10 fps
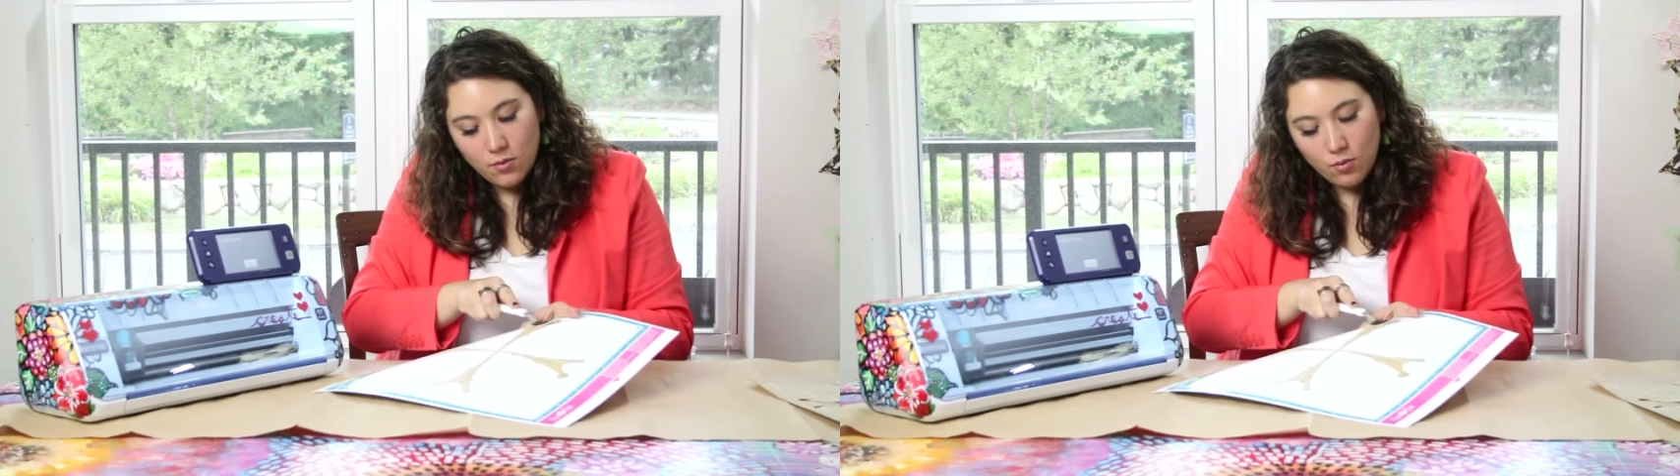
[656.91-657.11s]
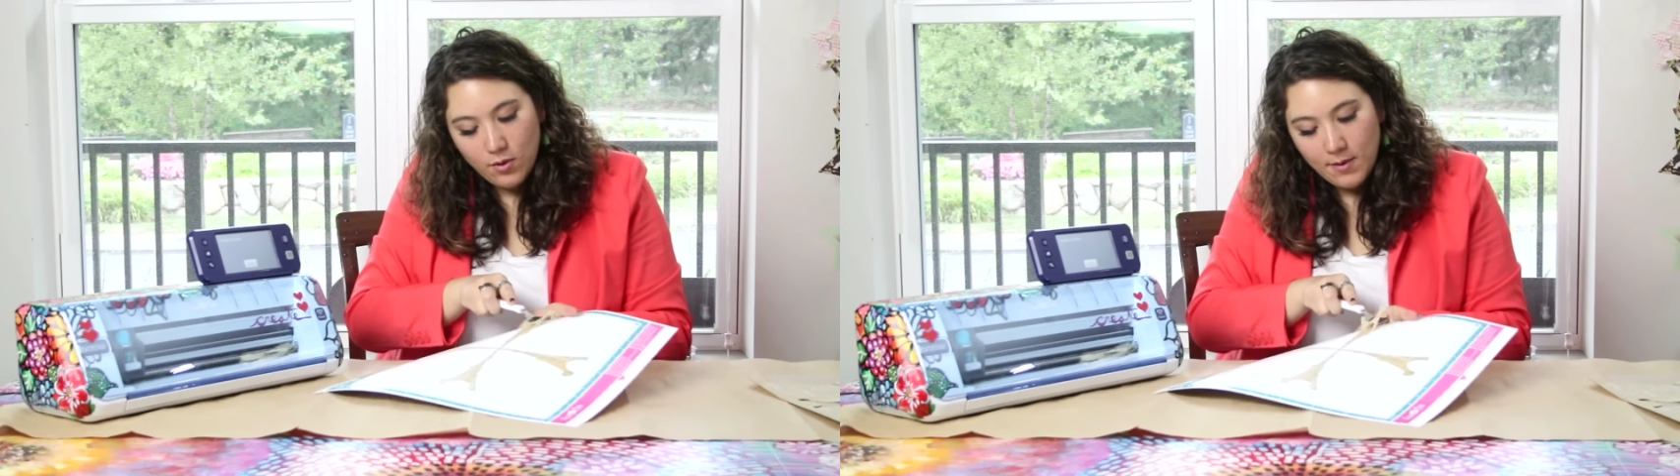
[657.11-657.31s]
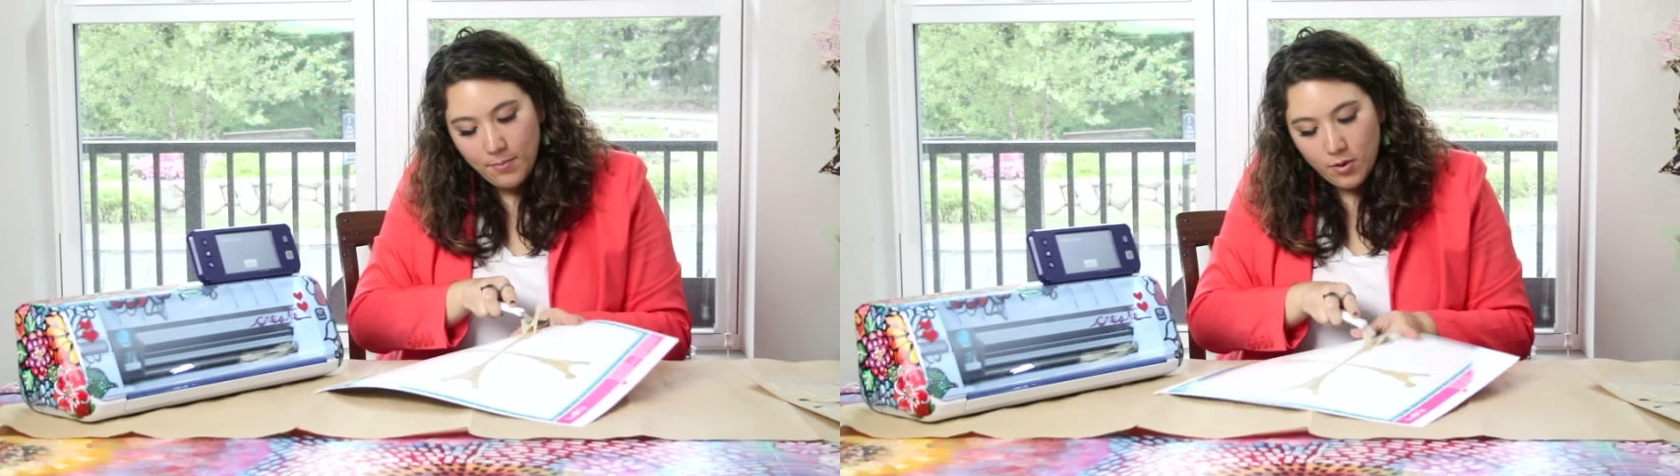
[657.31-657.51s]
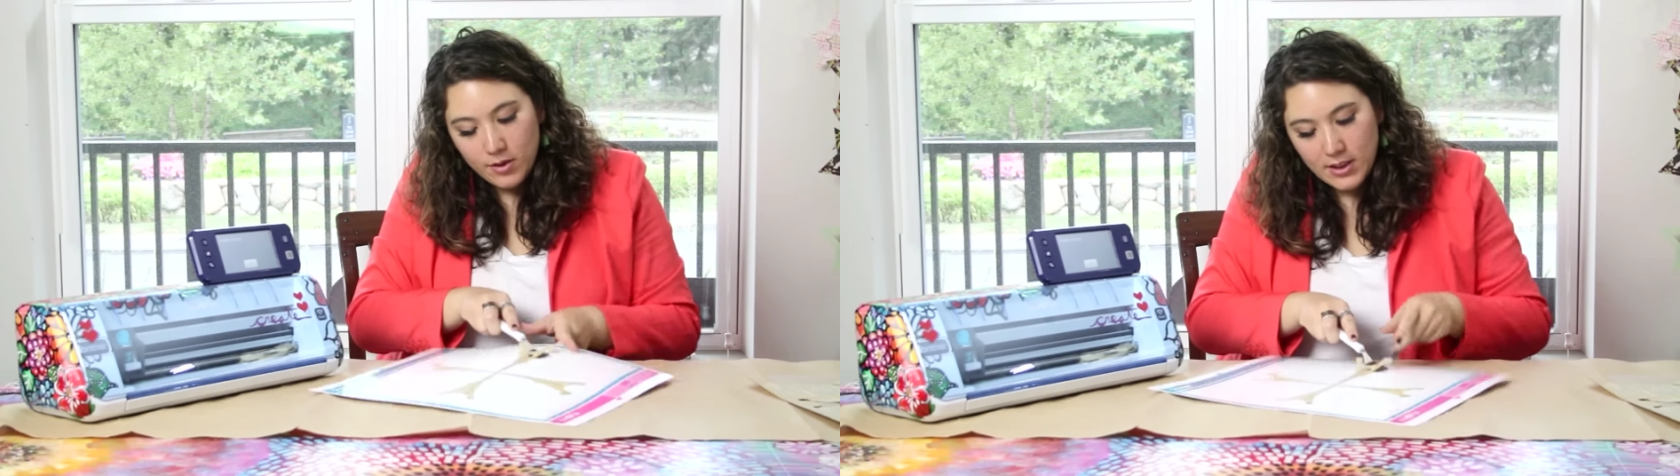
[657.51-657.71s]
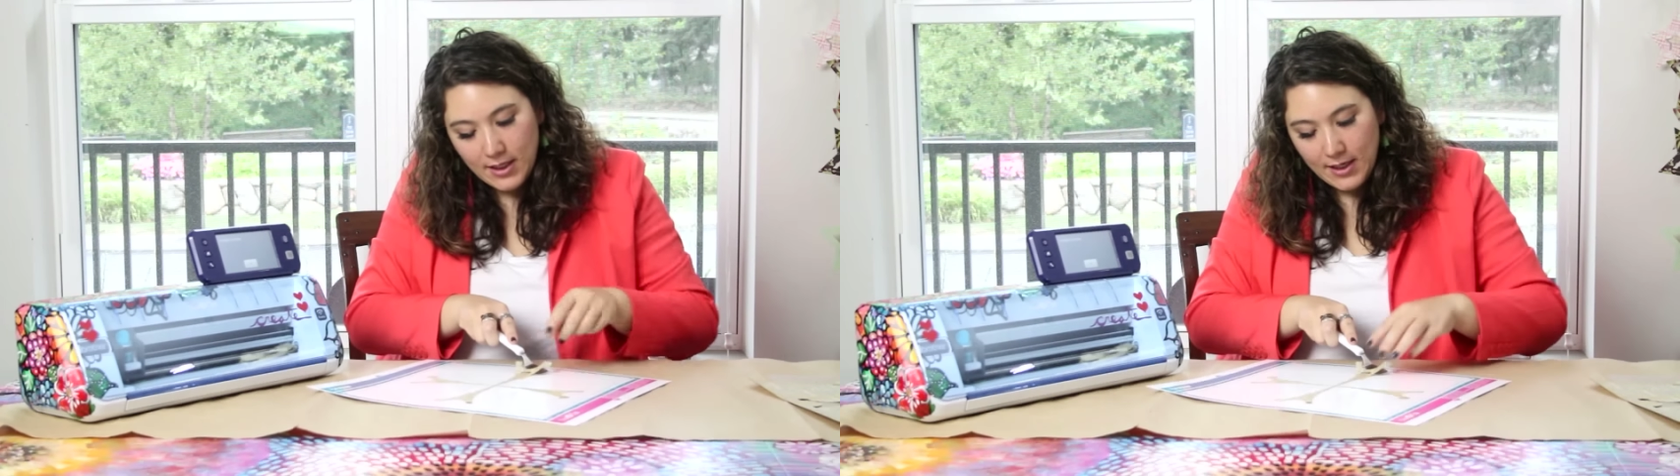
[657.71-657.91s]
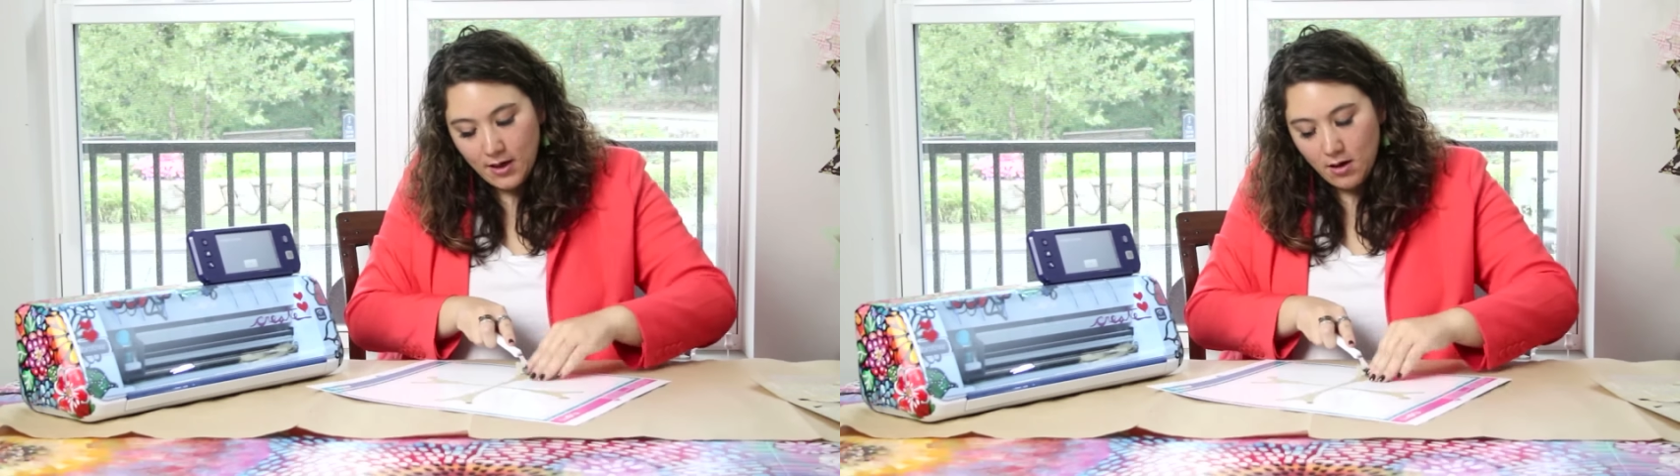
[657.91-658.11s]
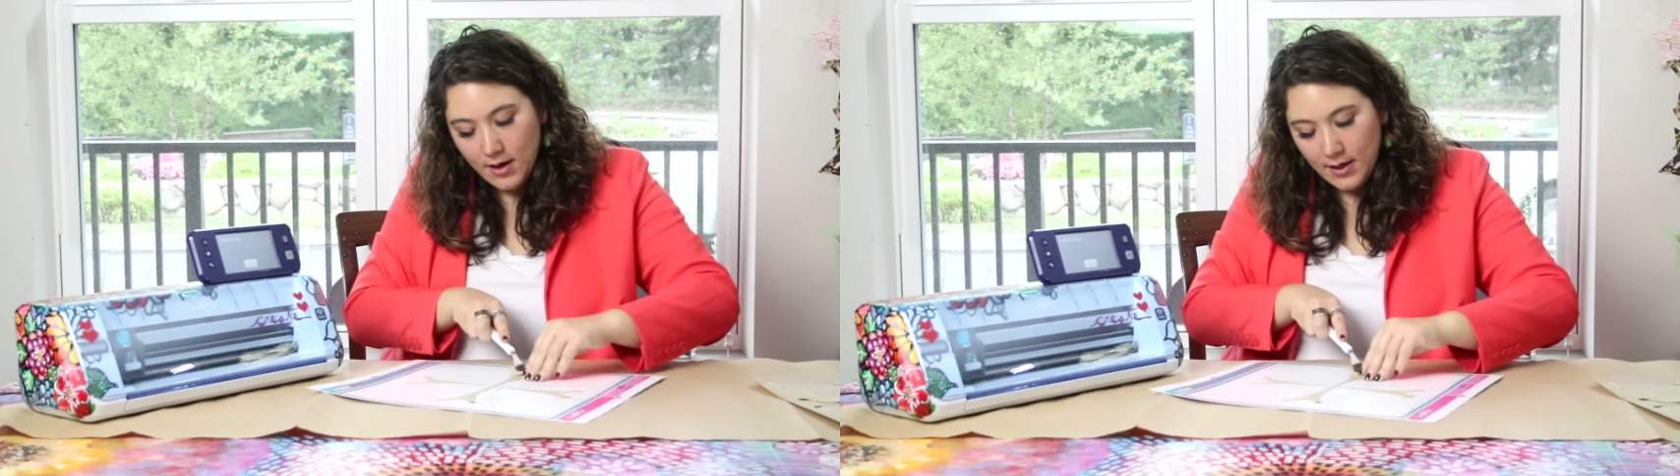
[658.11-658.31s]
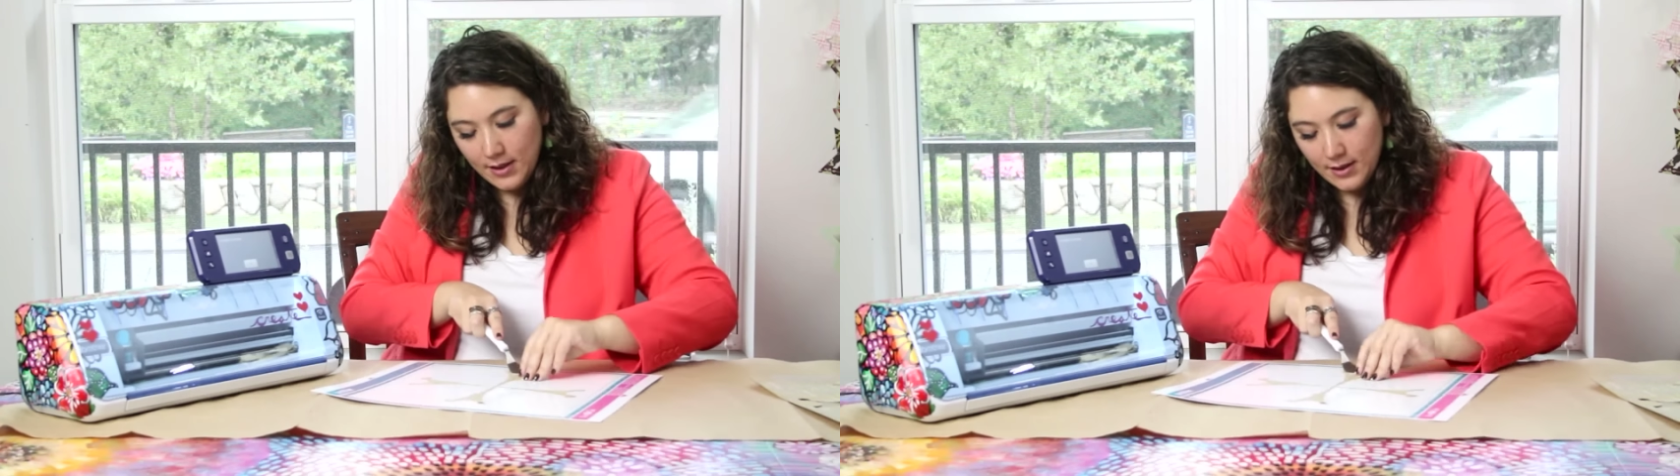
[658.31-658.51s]
rip or tear
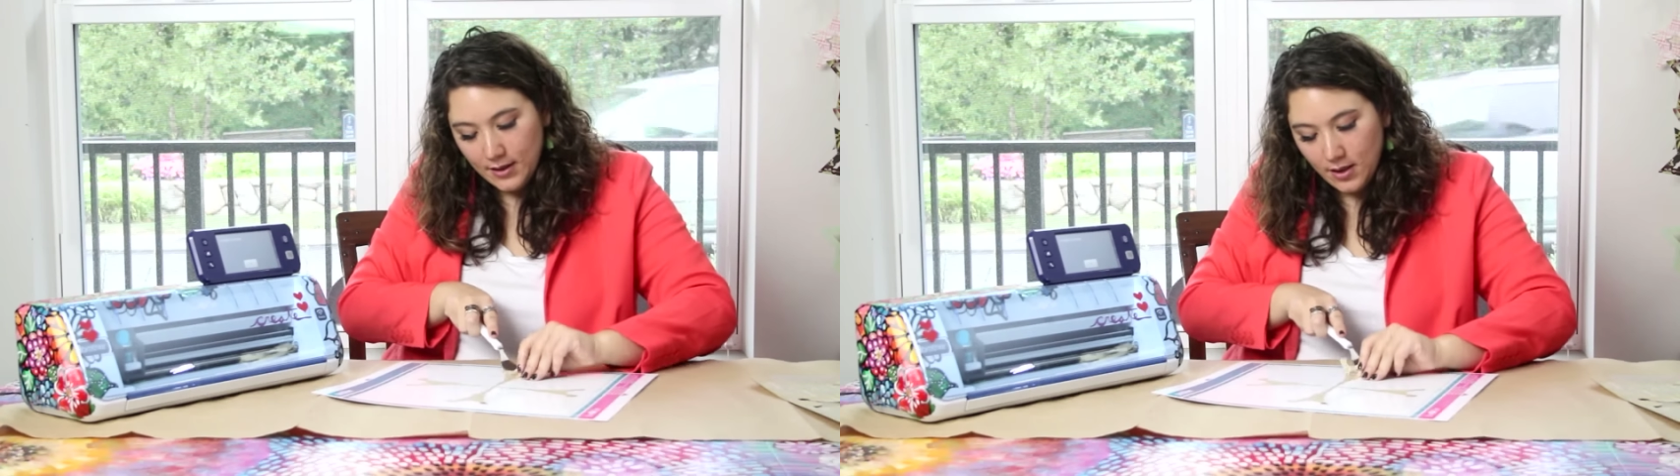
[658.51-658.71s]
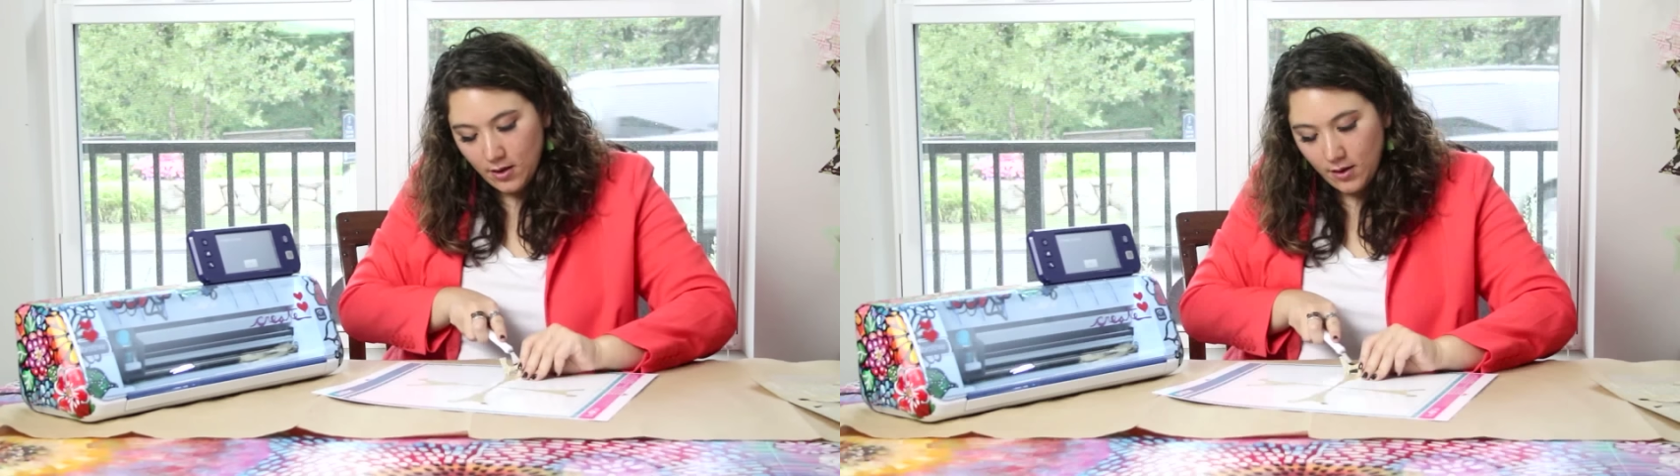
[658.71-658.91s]
anything here.